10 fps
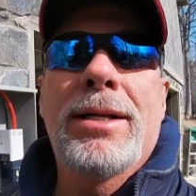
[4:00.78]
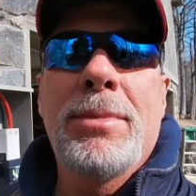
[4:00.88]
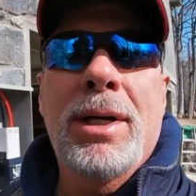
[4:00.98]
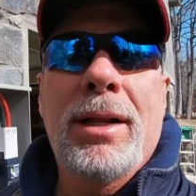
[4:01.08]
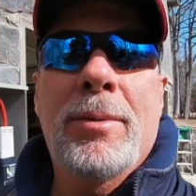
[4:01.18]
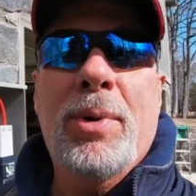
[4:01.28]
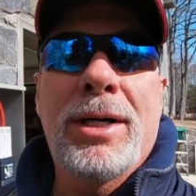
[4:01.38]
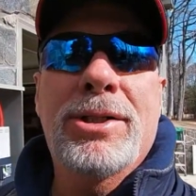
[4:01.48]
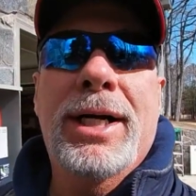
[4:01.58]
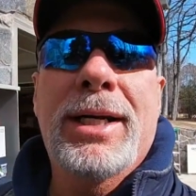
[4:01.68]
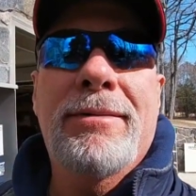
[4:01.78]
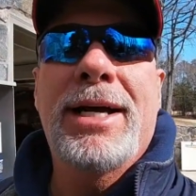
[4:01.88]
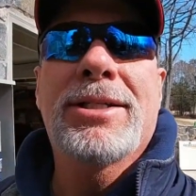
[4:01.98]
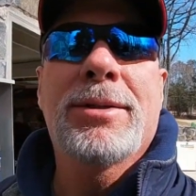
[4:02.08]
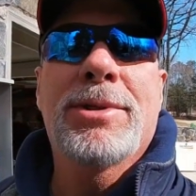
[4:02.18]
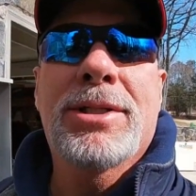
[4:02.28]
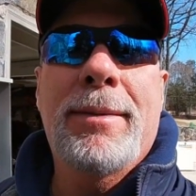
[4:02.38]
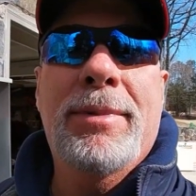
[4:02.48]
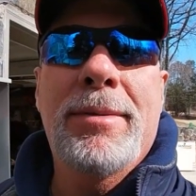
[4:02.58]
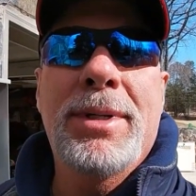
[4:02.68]
in the middle of the project, I've asked them to
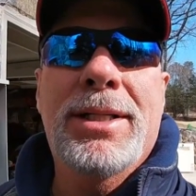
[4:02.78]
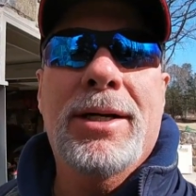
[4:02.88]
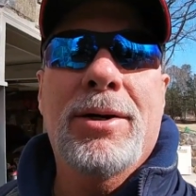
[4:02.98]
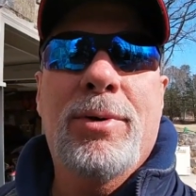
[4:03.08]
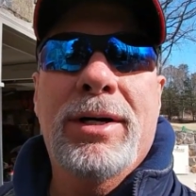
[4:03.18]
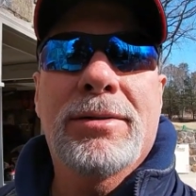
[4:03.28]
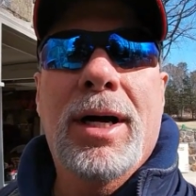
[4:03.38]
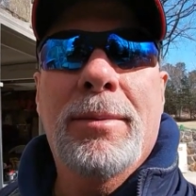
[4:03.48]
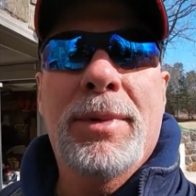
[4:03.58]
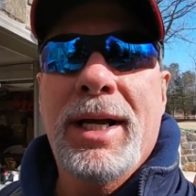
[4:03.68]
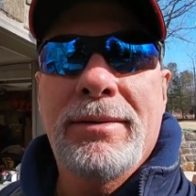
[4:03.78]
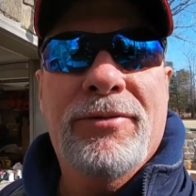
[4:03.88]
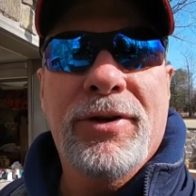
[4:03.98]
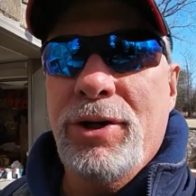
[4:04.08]
stop, let me take a quick update for